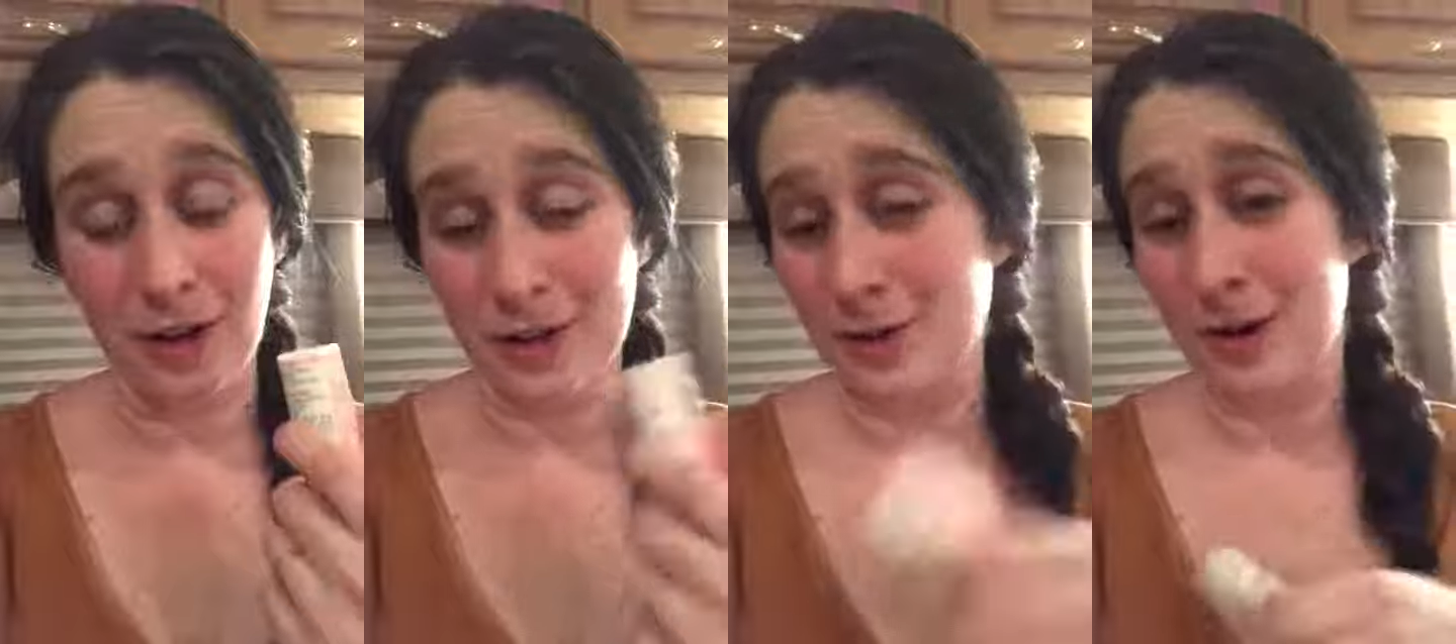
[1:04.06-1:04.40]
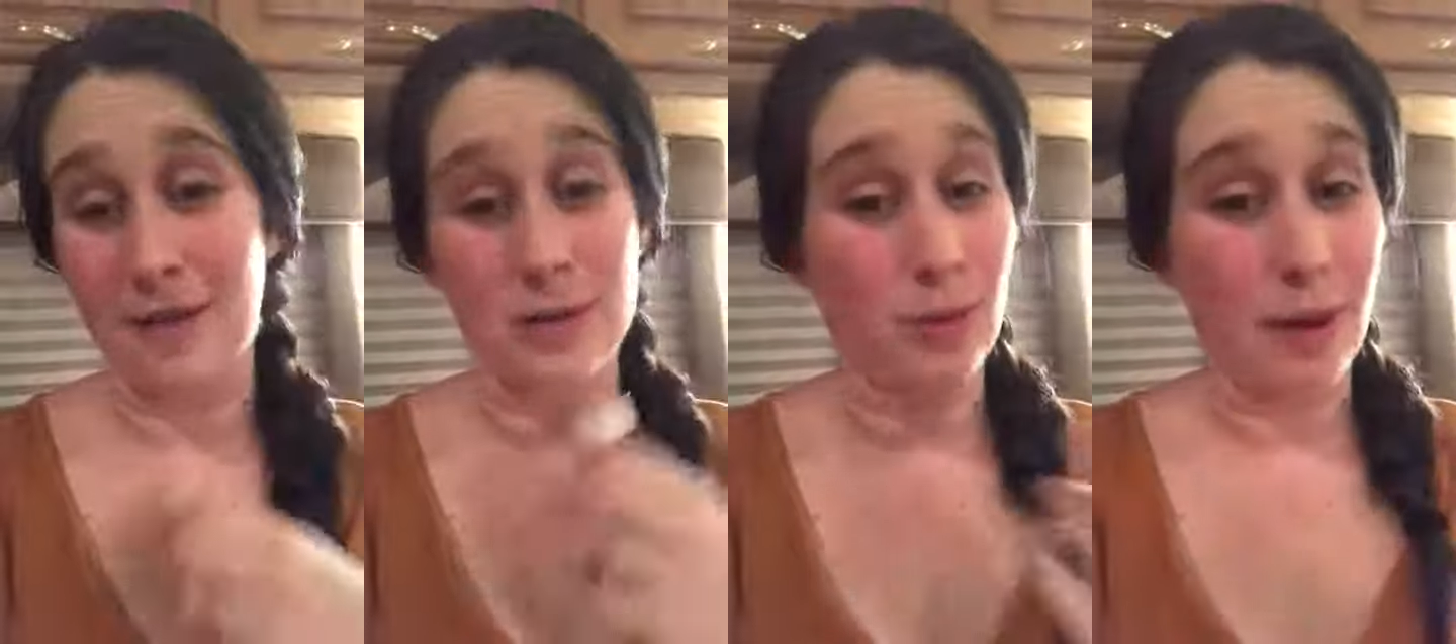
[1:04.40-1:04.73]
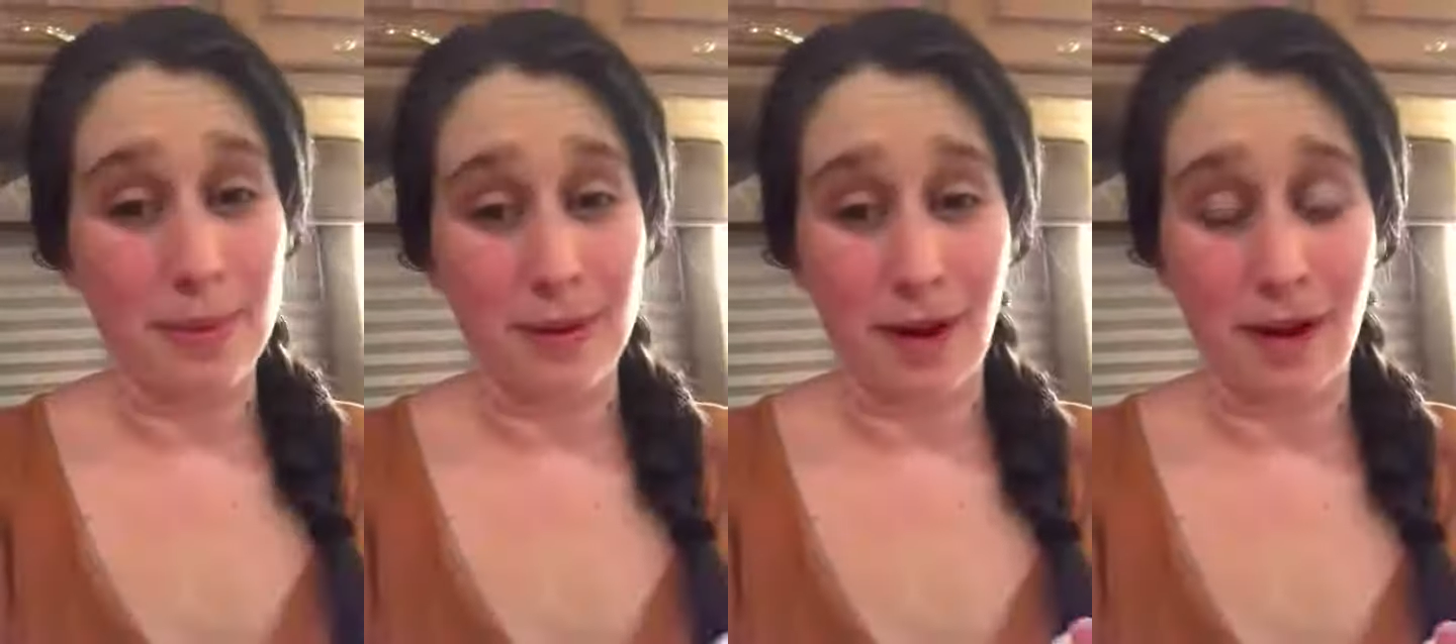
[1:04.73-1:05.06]
on, you don't have to
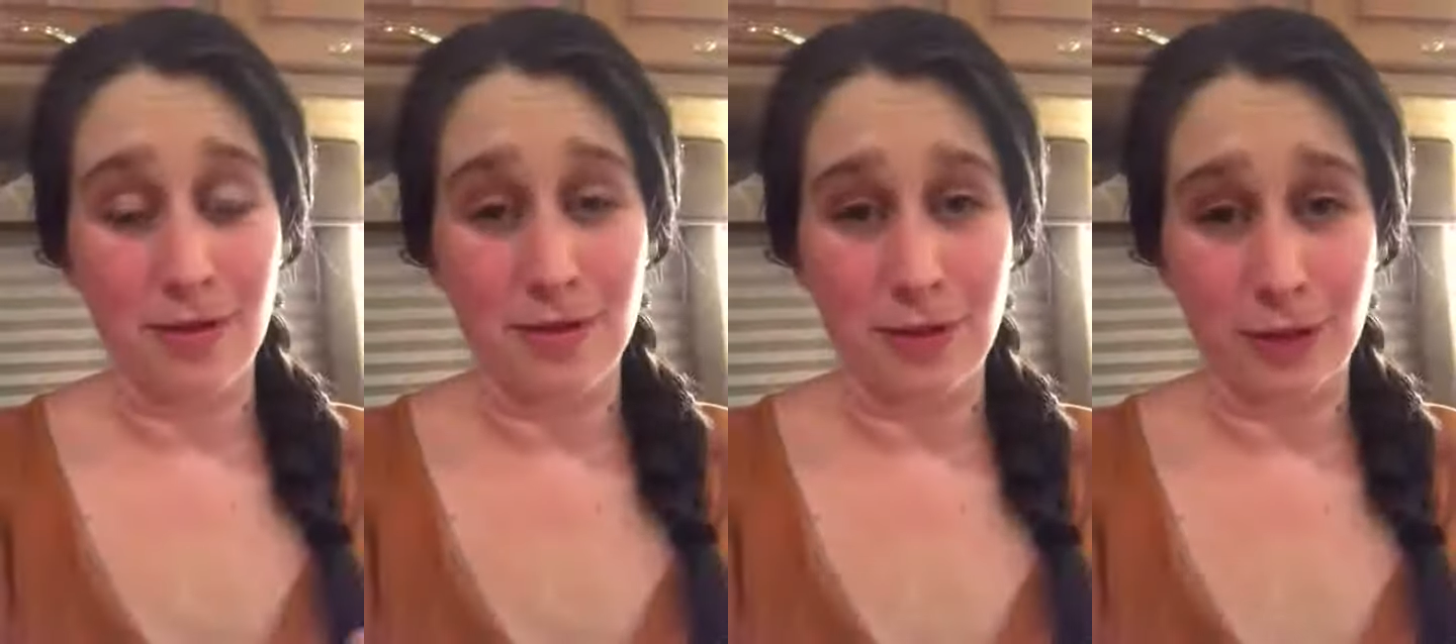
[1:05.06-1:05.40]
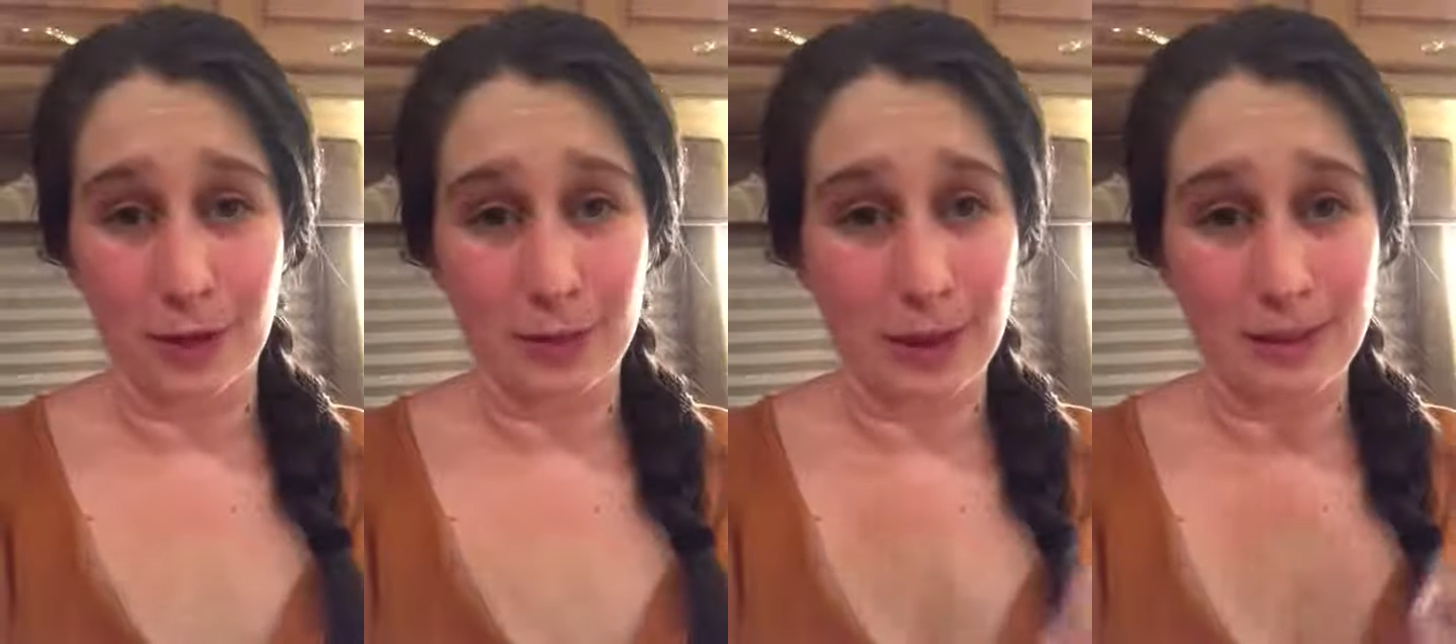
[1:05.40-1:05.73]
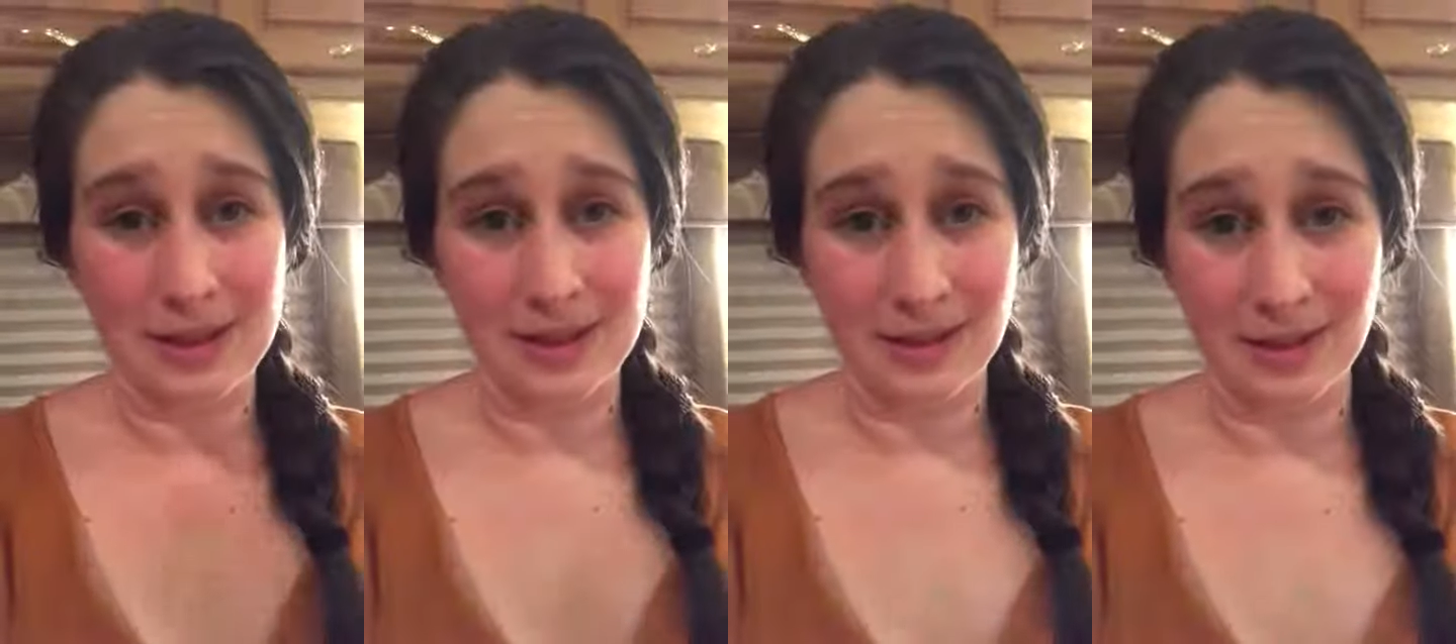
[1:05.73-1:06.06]
wipe it off for your baby
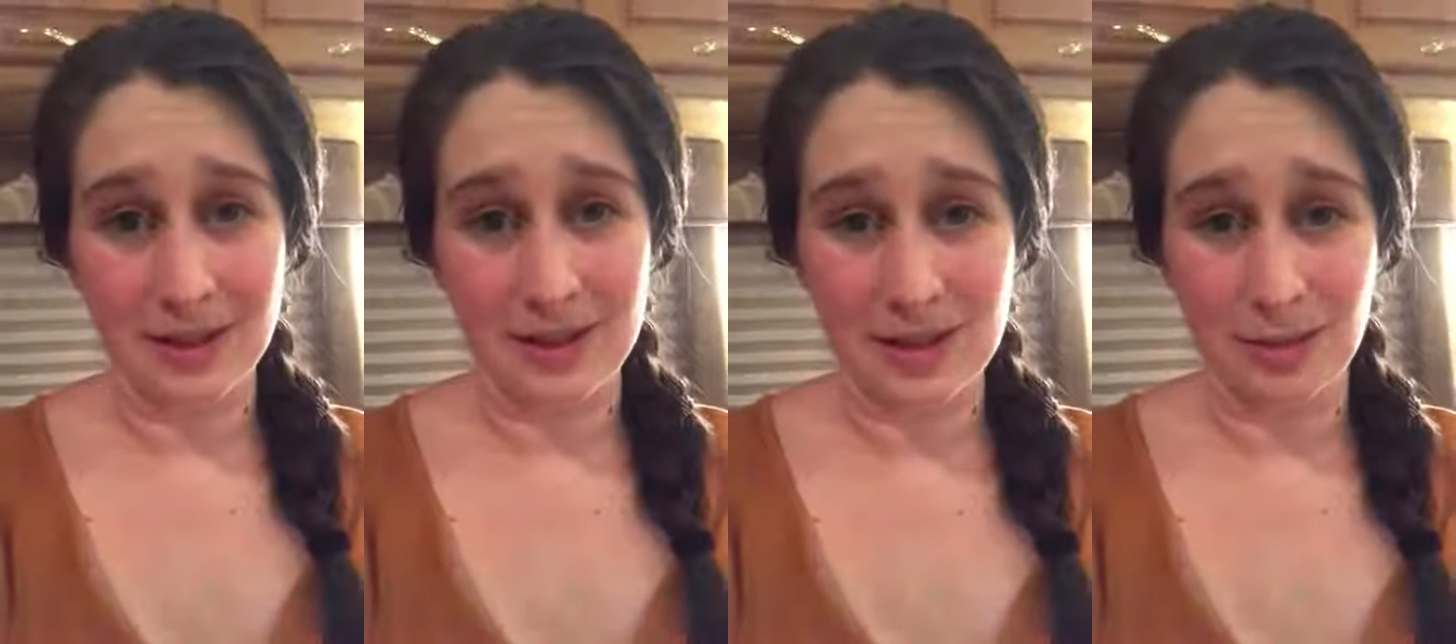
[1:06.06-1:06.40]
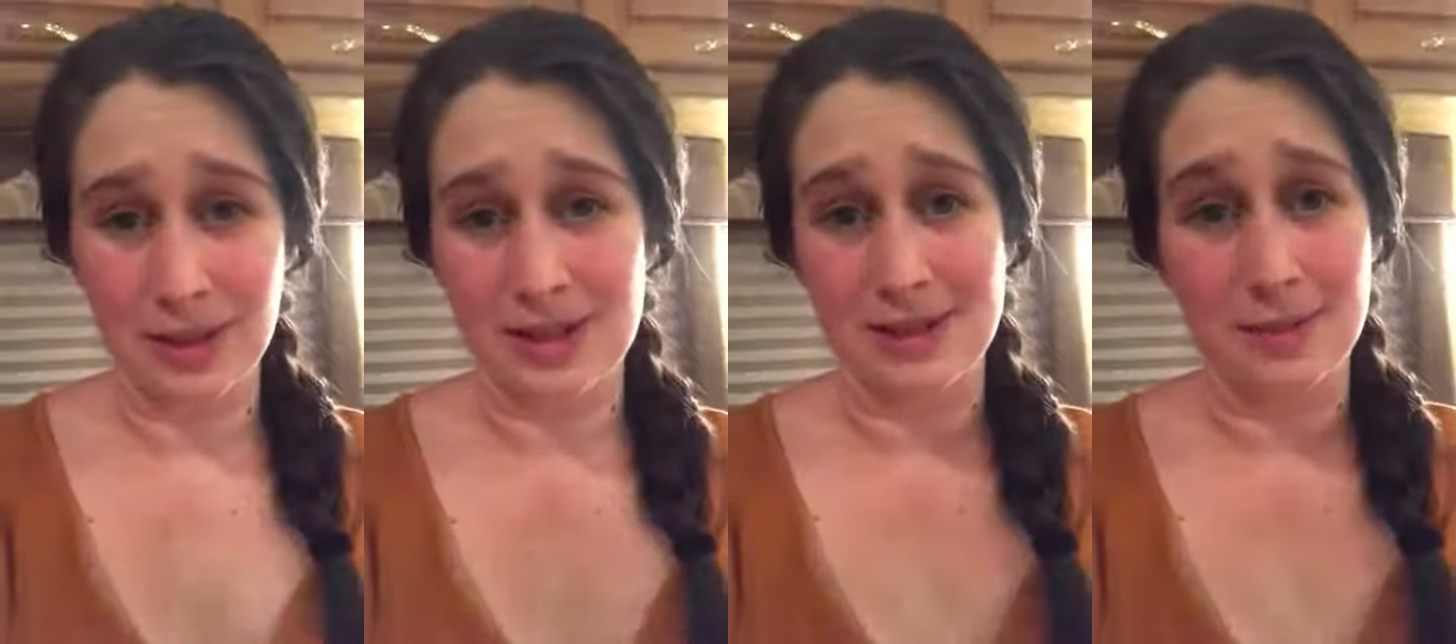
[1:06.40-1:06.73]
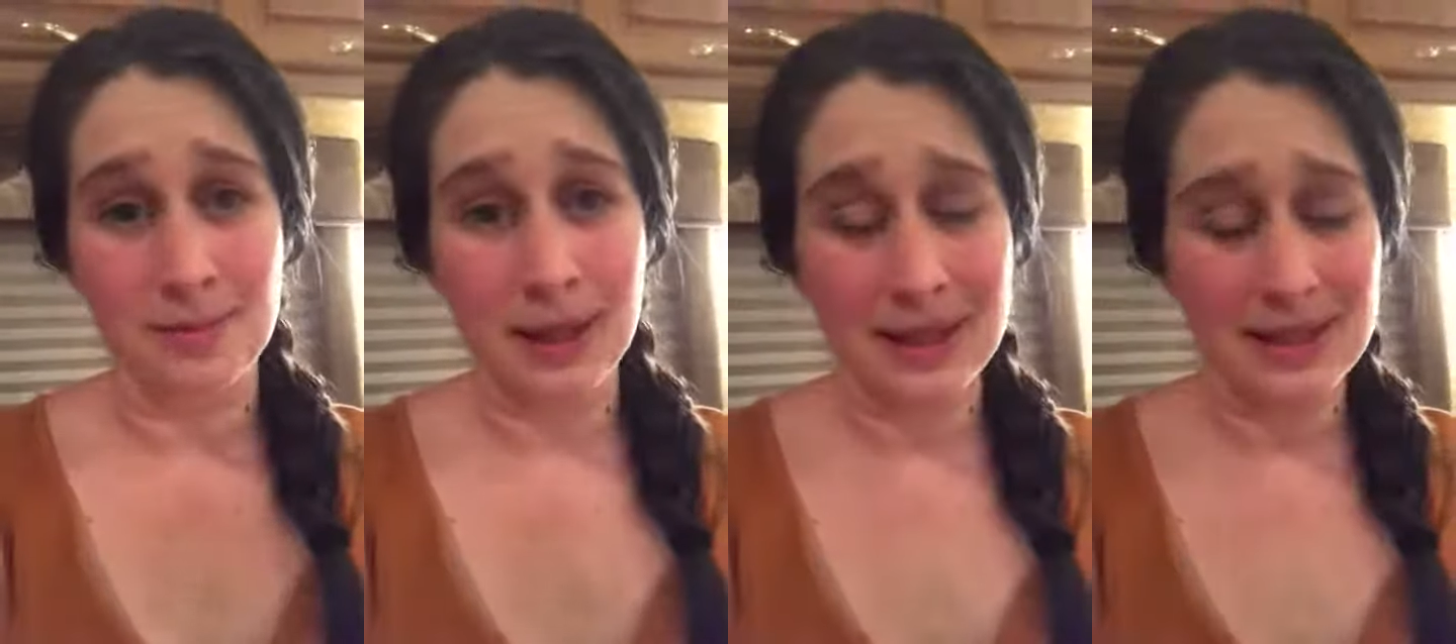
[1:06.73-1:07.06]
to nurse, which is
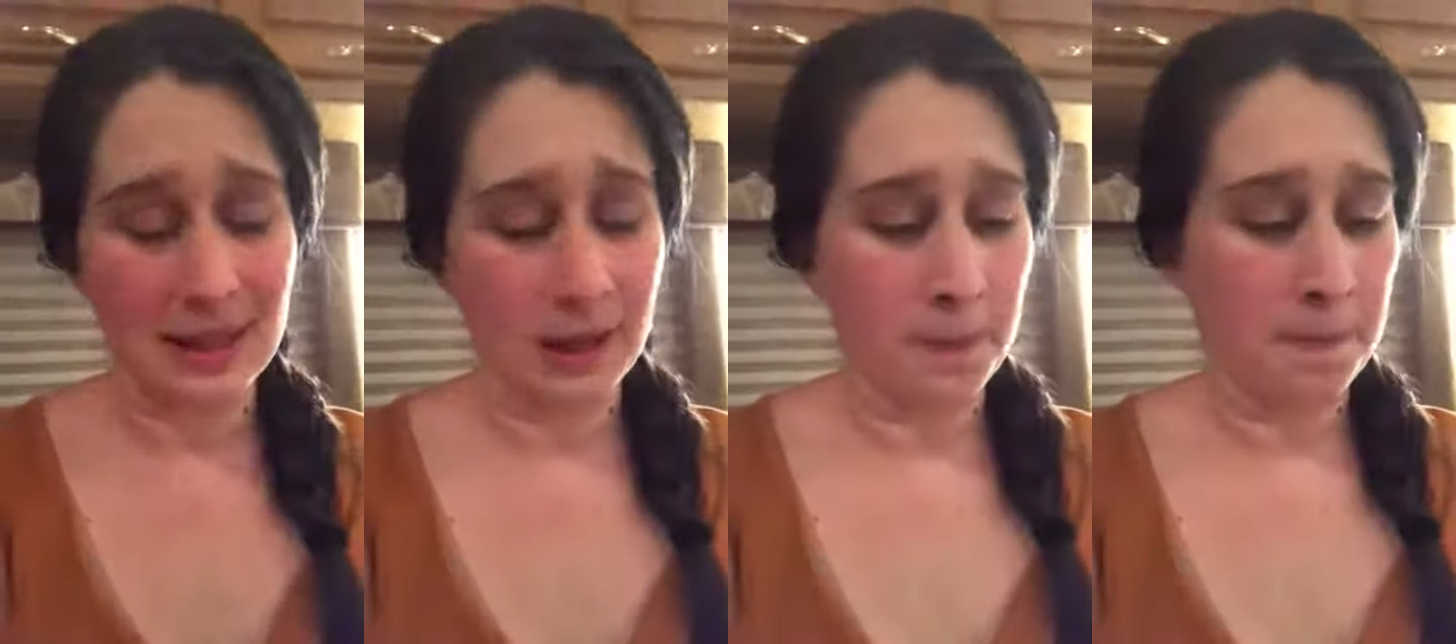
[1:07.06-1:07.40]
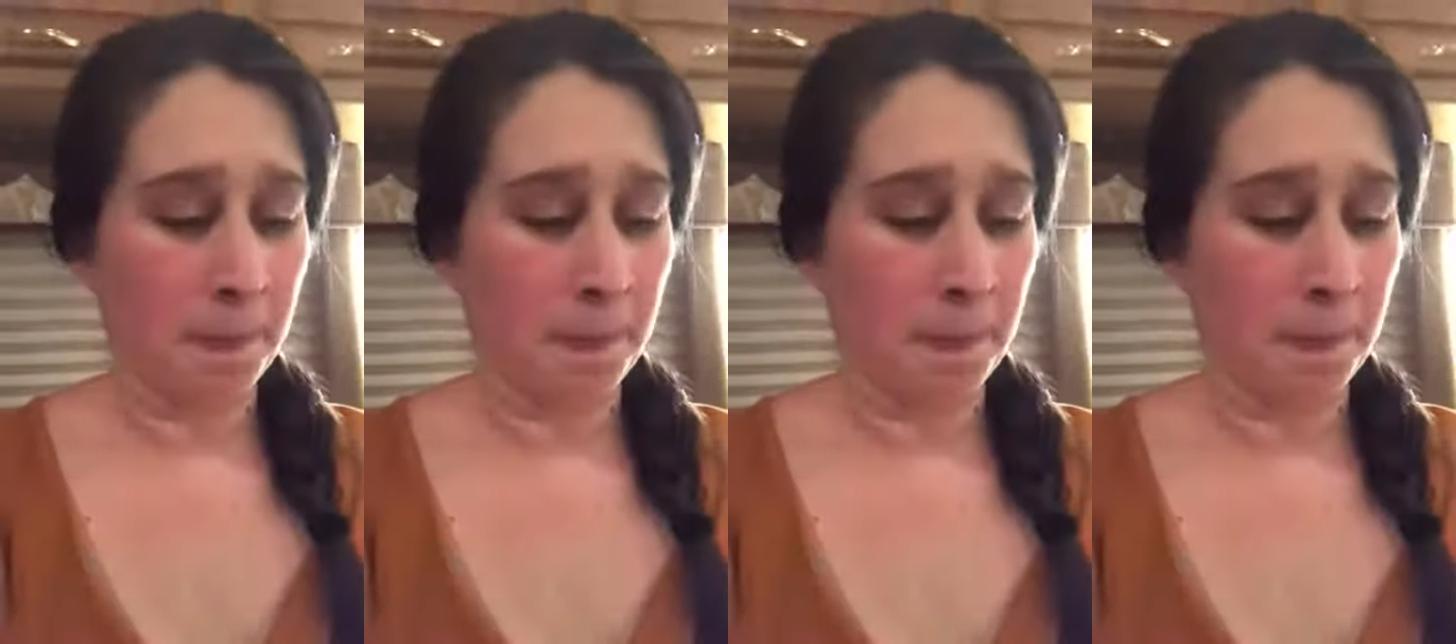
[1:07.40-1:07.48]
amazing.